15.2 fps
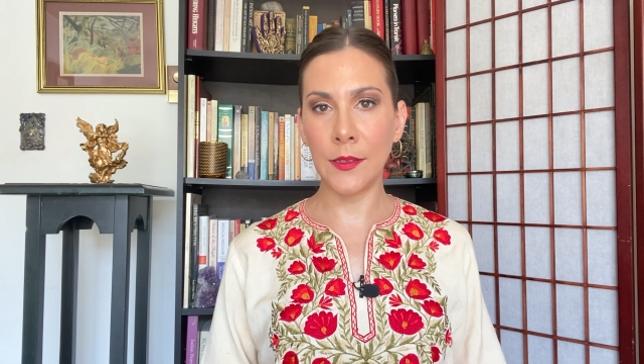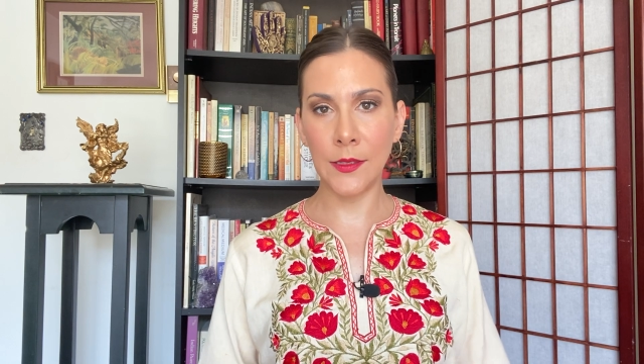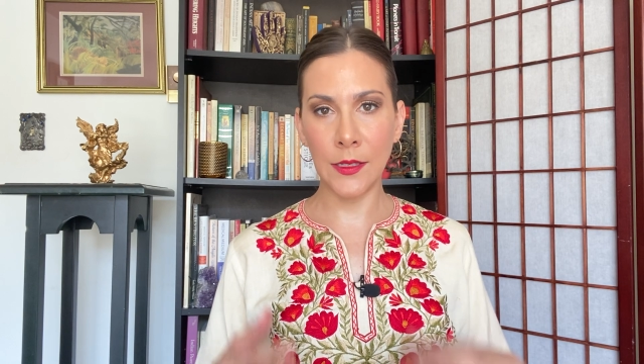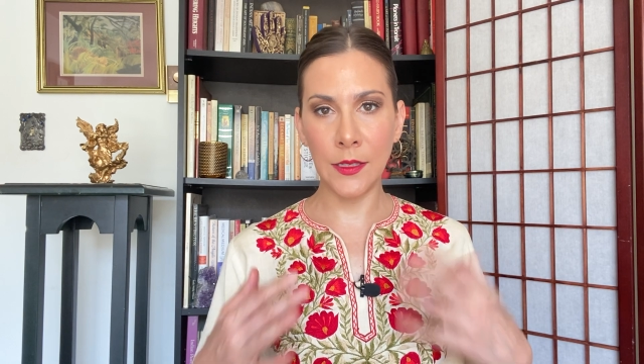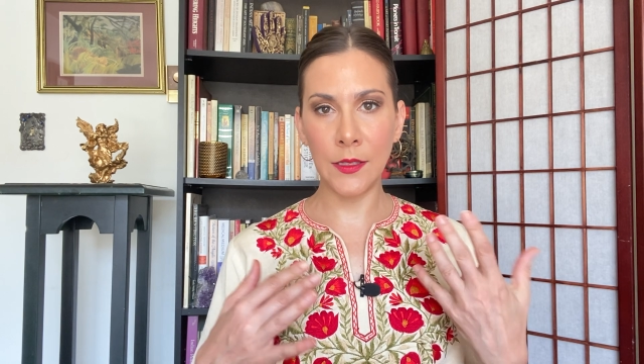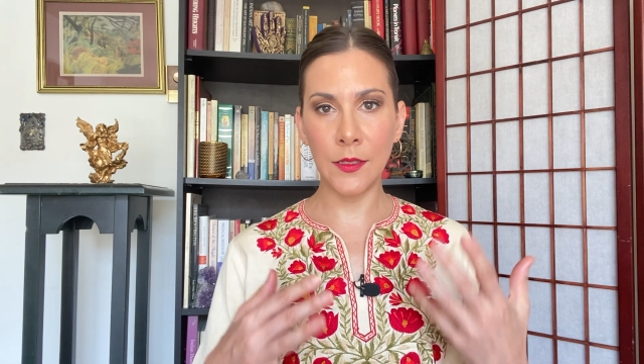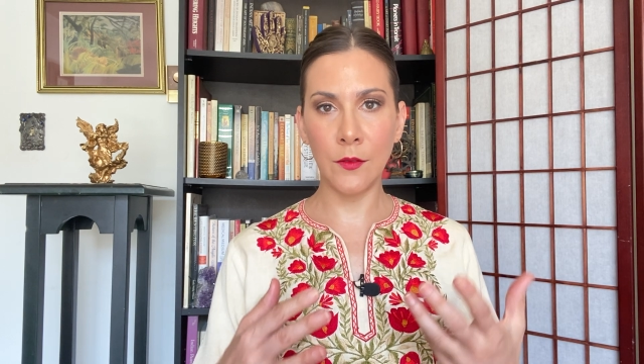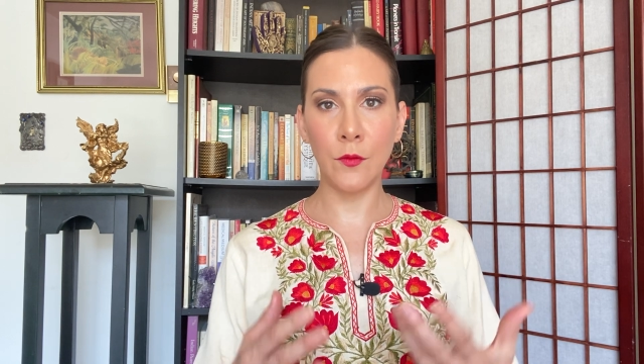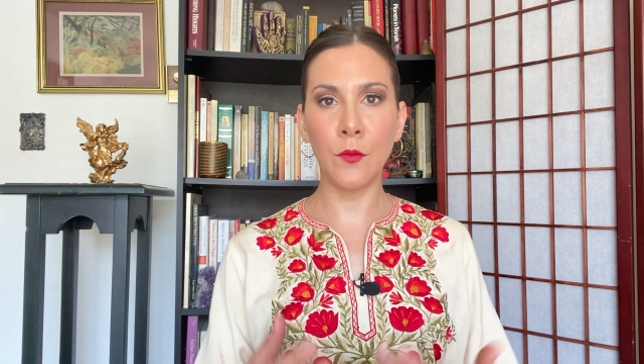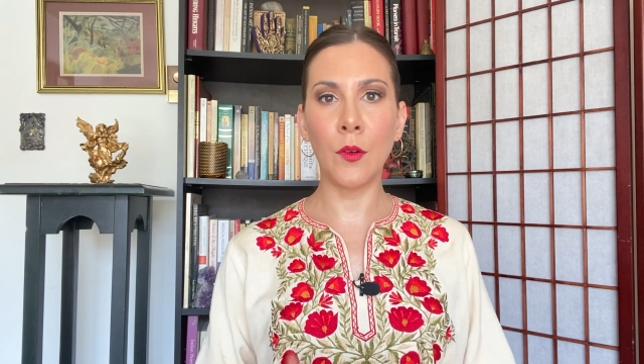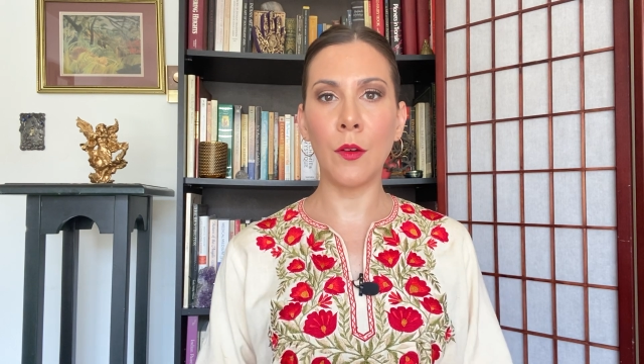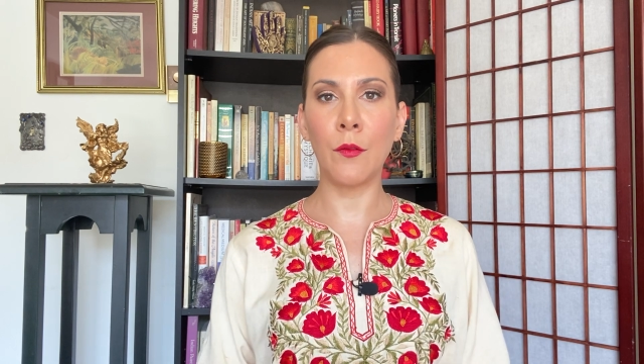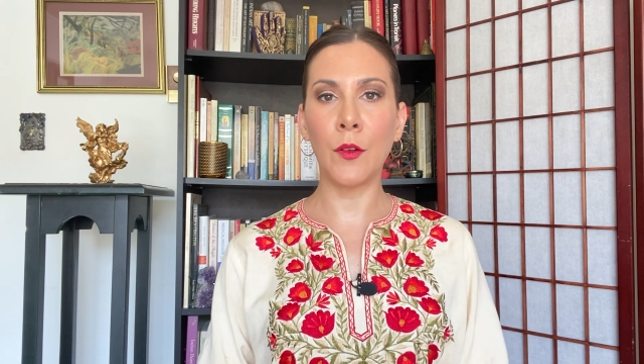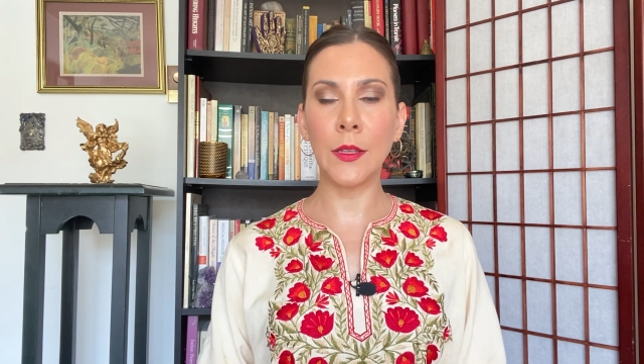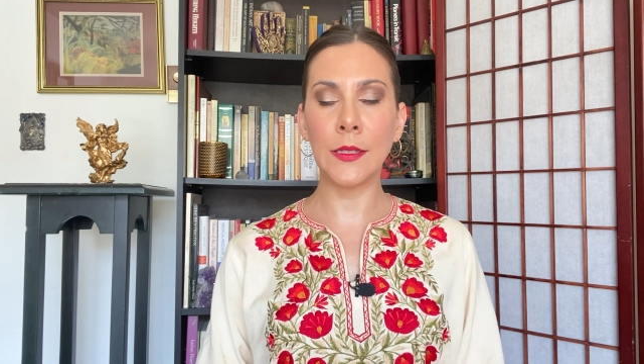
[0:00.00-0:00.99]
sense
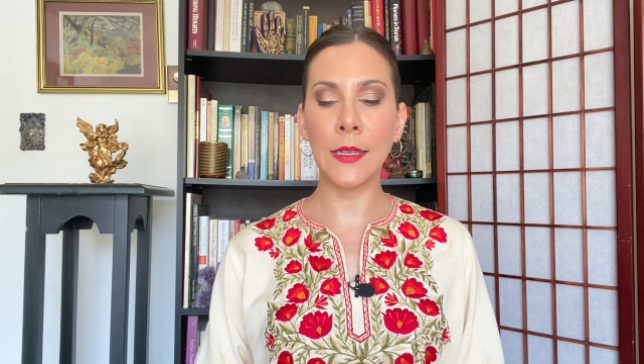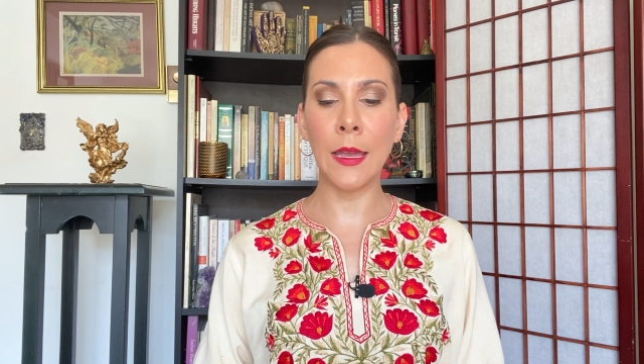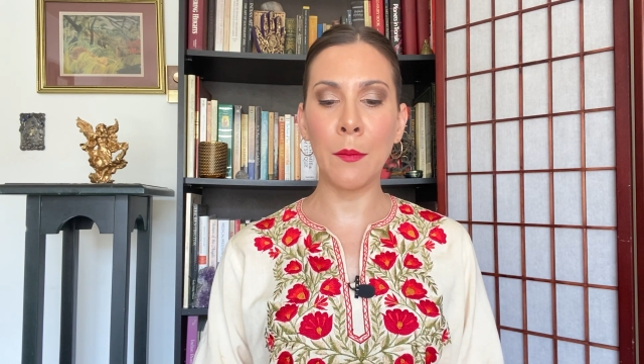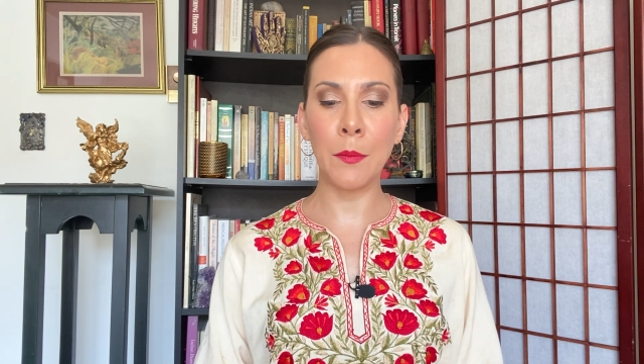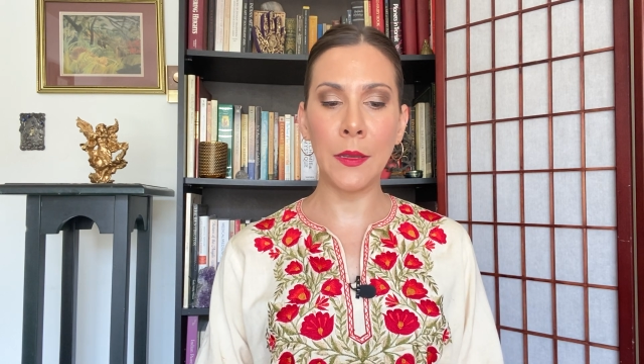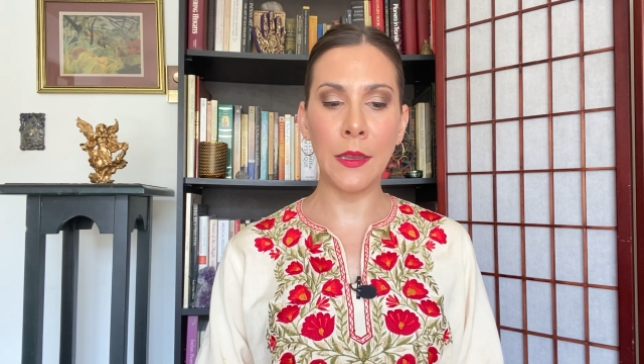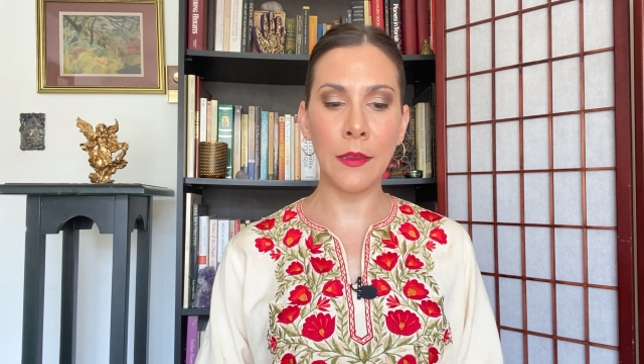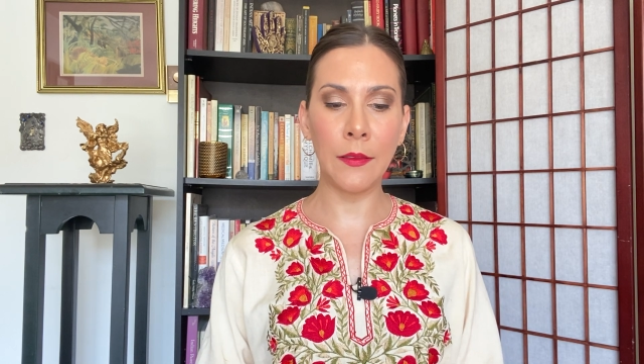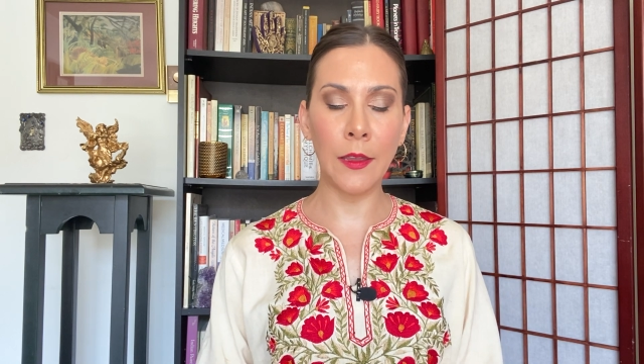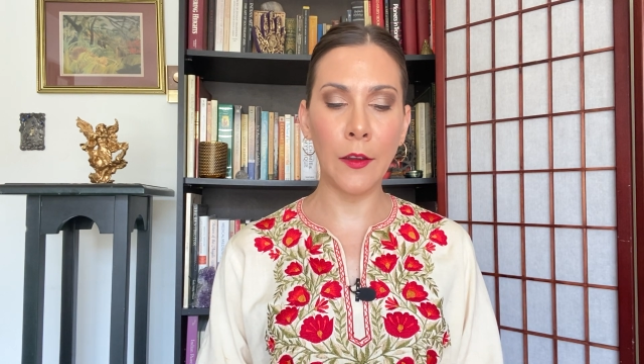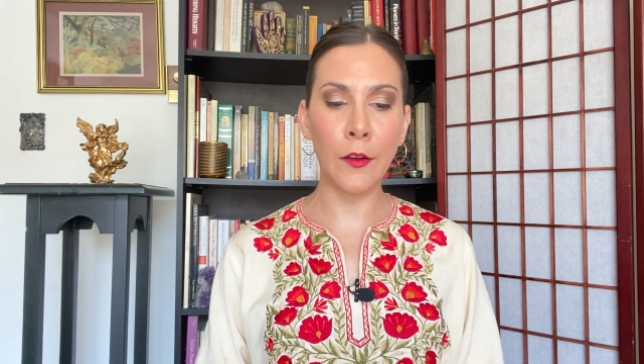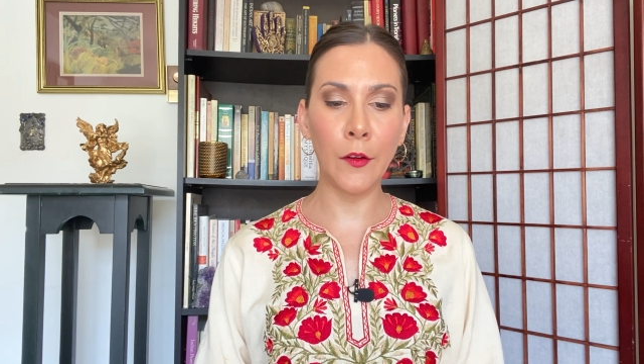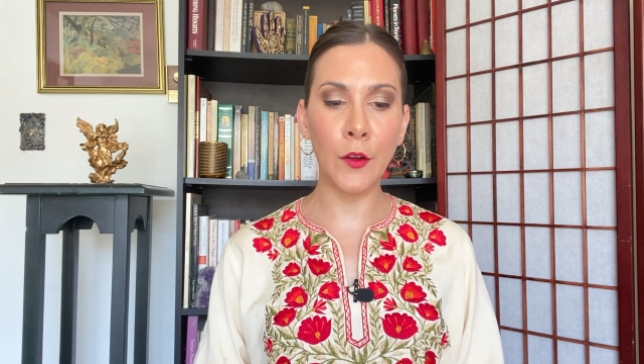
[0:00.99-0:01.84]
of what's happening there.